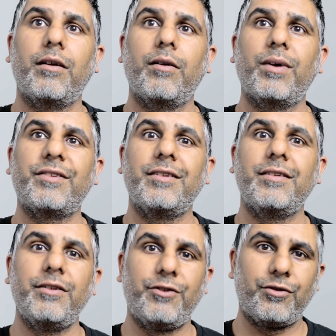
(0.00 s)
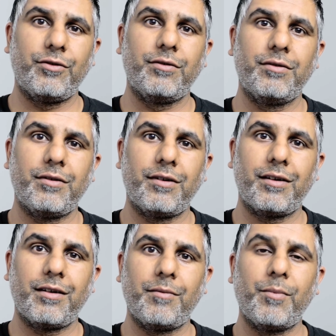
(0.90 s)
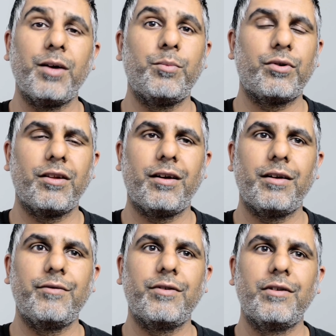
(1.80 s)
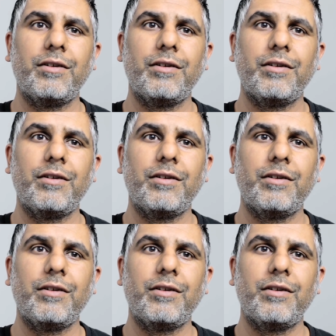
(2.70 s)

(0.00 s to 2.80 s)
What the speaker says: Western Digital My Book Live,